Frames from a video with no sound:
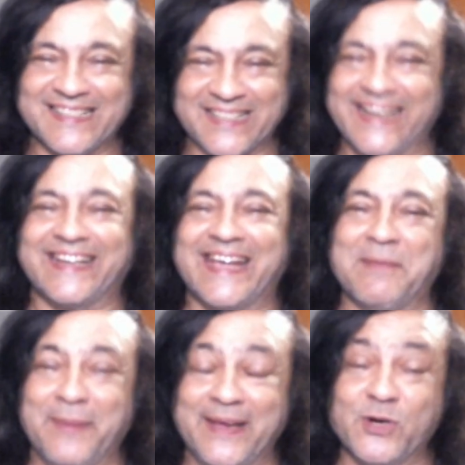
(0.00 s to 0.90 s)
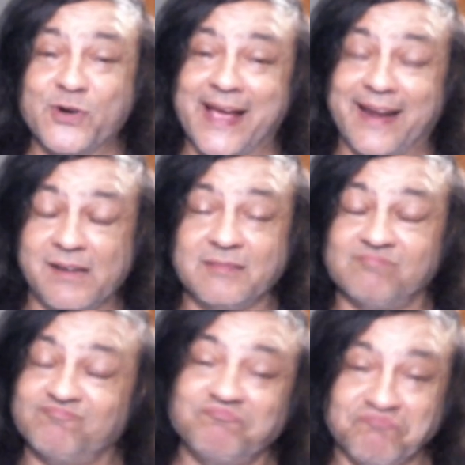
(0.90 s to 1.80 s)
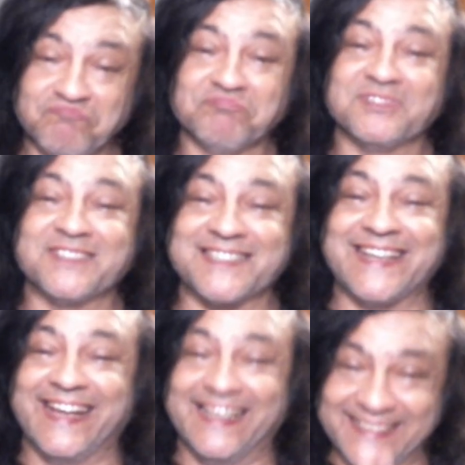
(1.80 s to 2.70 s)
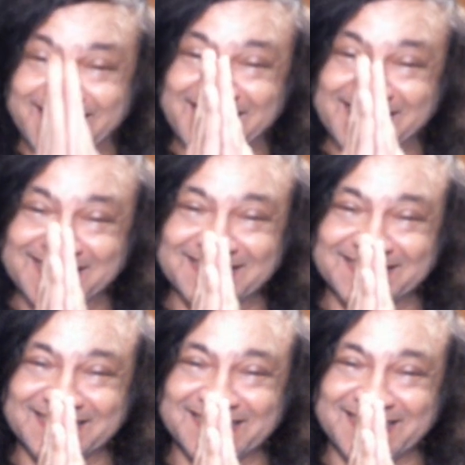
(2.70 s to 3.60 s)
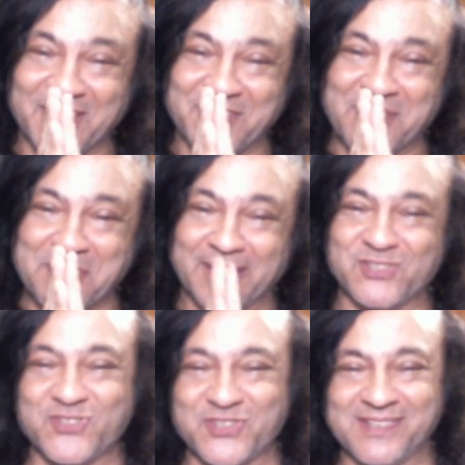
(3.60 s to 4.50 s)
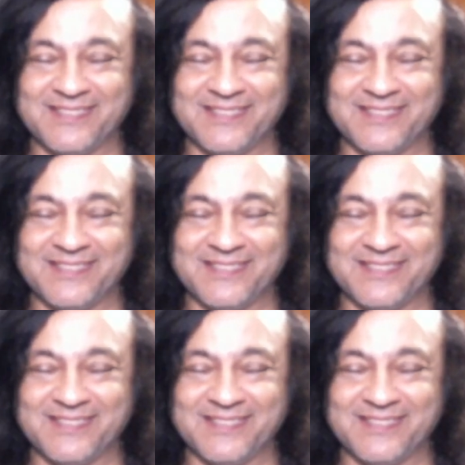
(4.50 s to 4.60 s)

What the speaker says: Take care, be good, and stay healthy. Thank you very much.